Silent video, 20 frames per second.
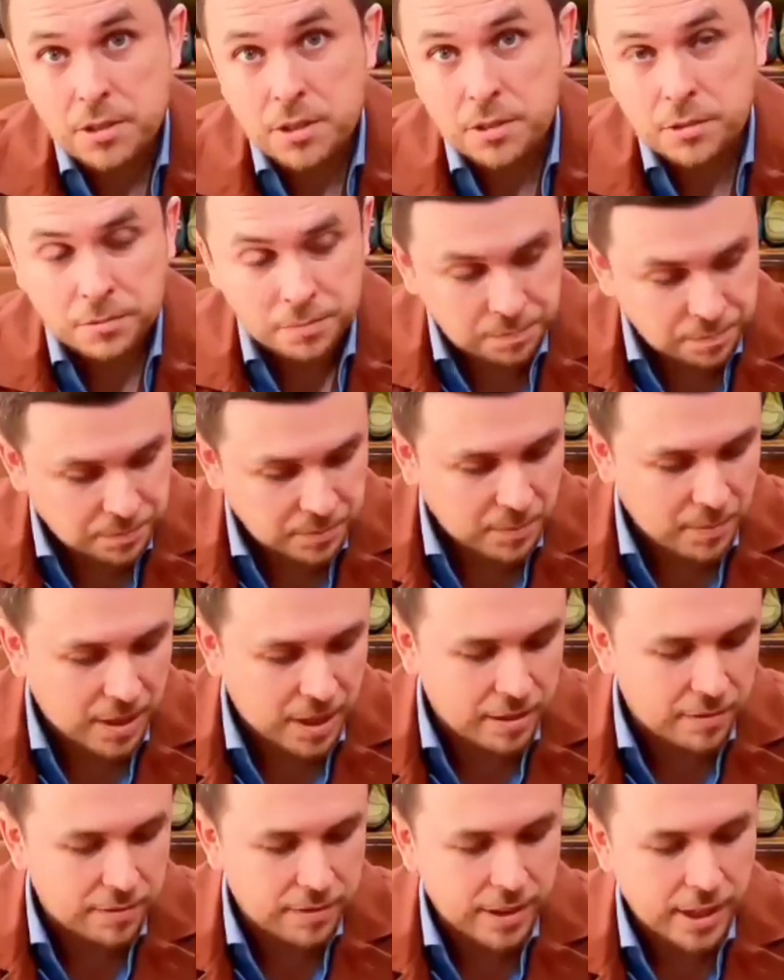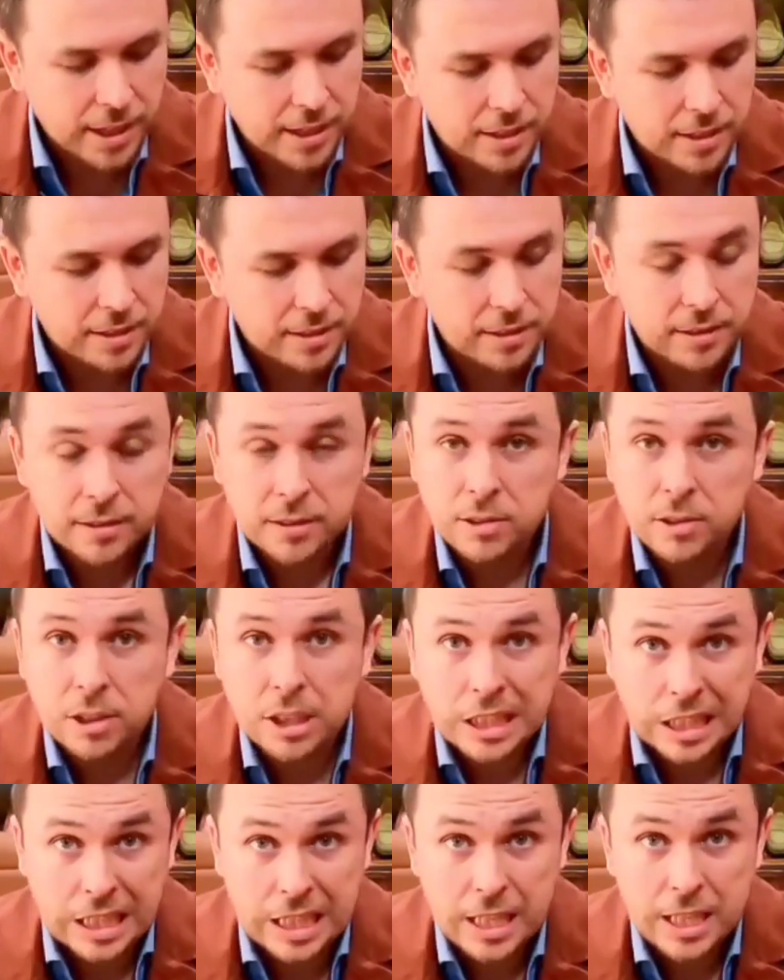shoe. If that is
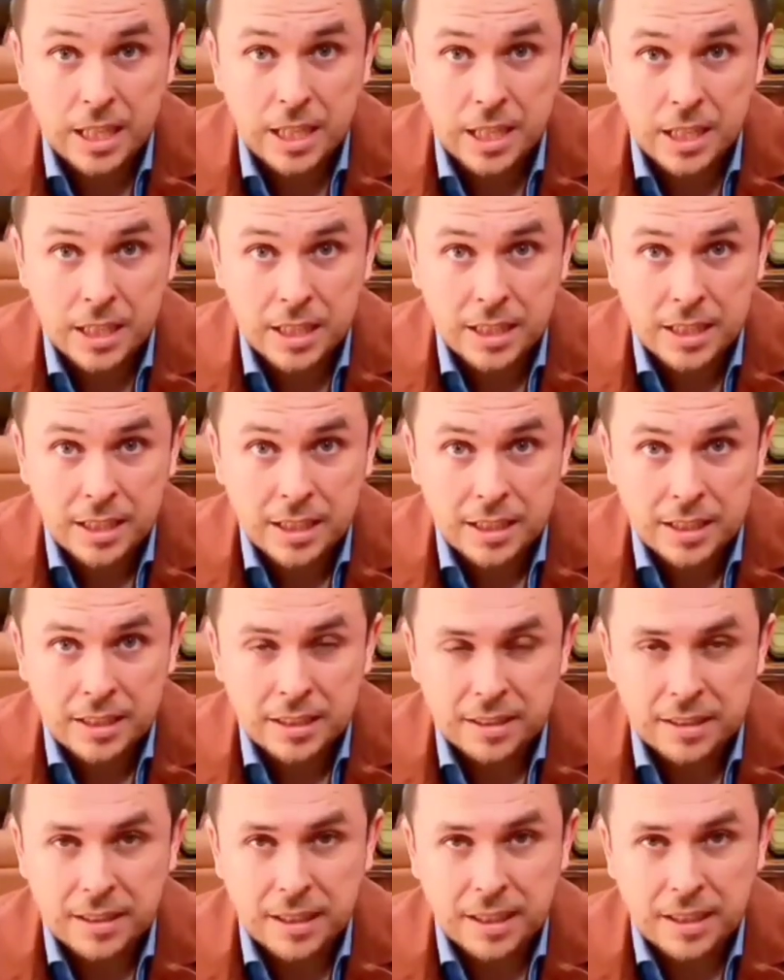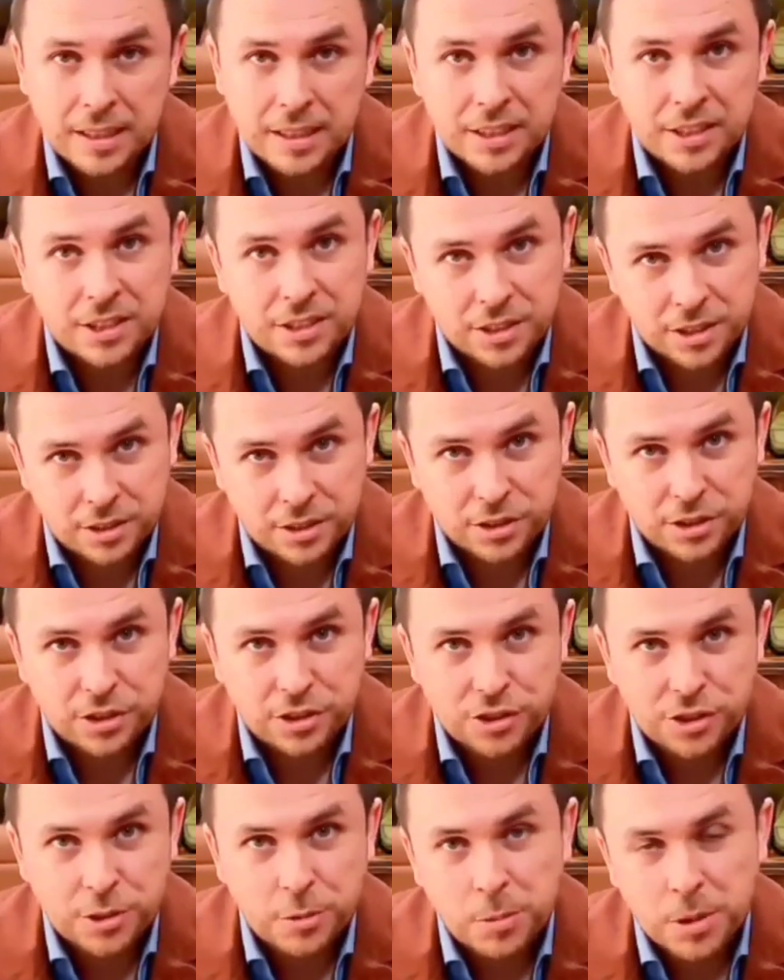clean, then it's just a
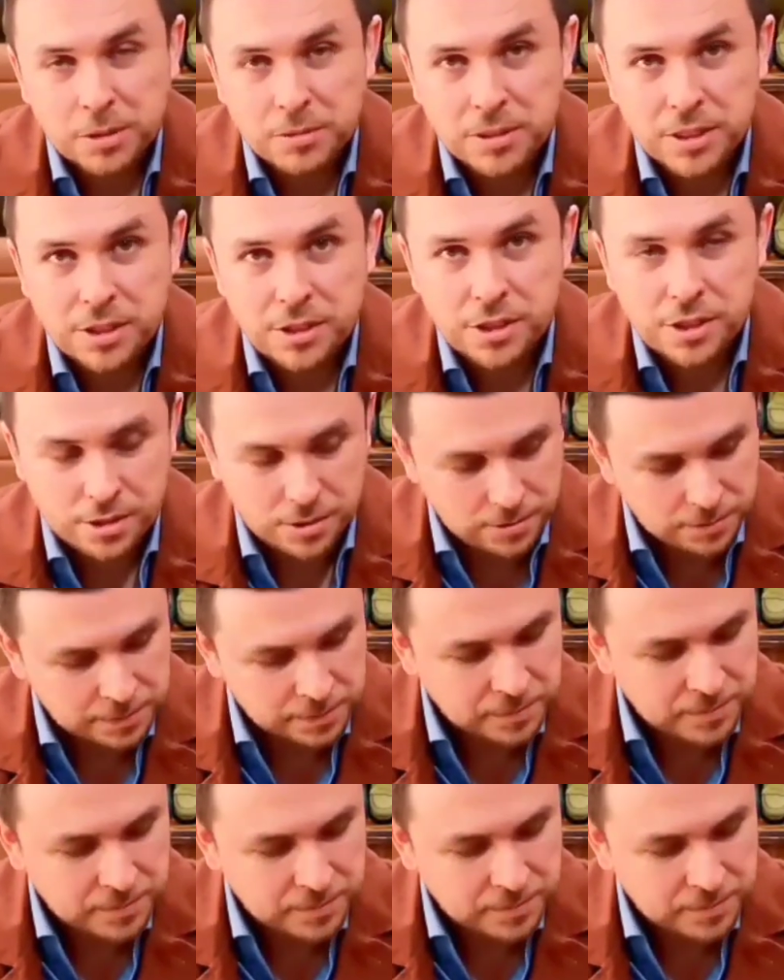Goodyear welted shoe.